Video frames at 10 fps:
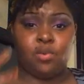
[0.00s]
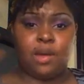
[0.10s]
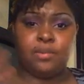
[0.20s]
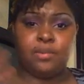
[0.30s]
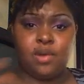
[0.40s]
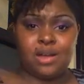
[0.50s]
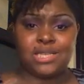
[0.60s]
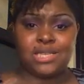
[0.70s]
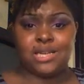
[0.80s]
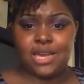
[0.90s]
ramble y'all
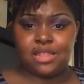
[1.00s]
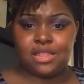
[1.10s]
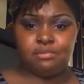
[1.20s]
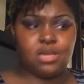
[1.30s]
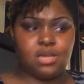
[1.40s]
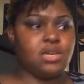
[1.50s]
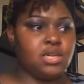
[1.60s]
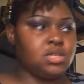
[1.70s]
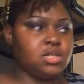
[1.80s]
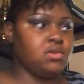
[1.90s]
to death
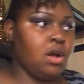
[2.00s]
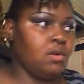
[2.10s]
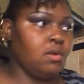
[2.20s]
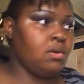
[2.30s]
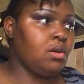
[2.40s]
because, you know,